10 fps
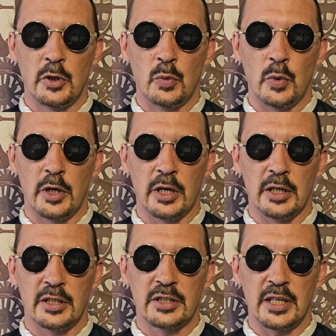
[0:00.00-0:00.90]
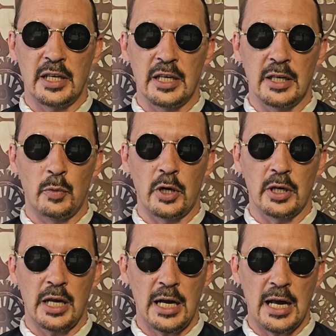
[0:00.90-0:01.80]
we're going to sit and we're going
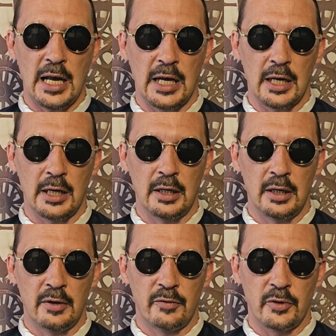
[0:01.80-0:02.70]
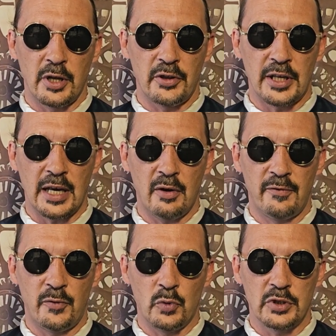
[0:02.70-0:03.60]
to hang for another count
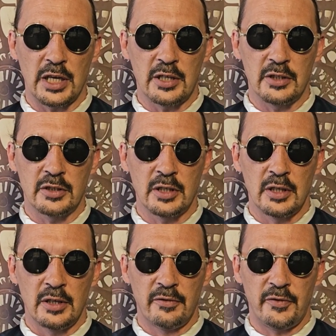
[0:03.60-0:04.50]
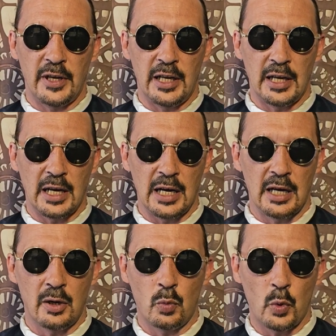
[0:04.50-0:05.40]
of 4 seconds, feeling our
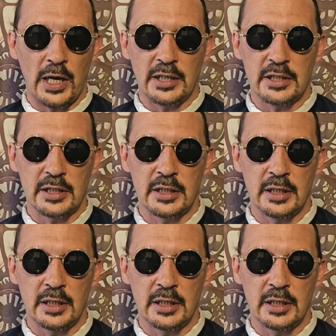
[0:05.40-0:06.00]
weight,